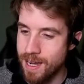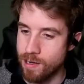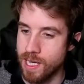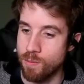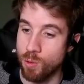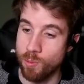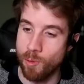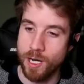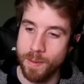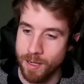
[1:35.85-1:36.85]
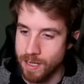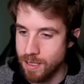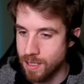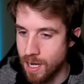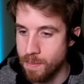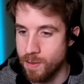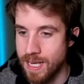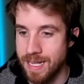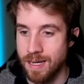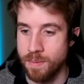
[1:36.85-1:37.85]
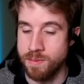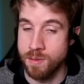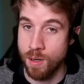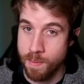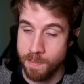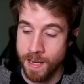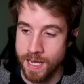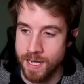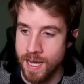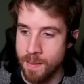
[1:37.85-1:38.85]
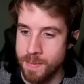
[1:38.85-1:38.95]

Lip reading: Okay, well, what about another combo in Absorbing Man?